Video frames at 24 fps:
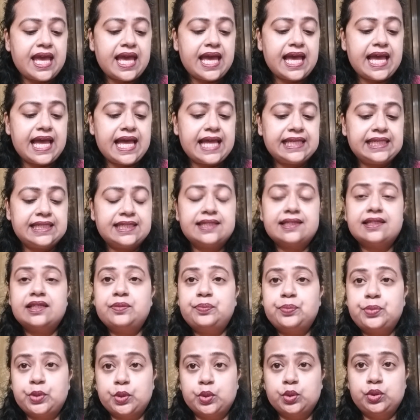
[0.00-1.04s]
and
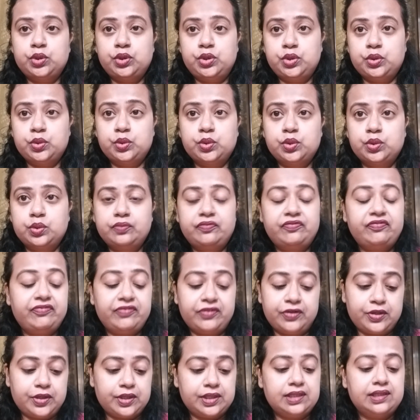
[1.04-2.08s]
prone to
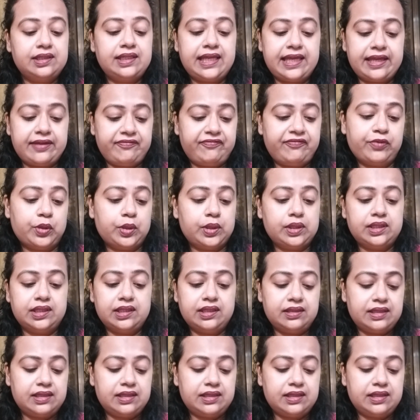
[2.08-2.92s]
hair fall.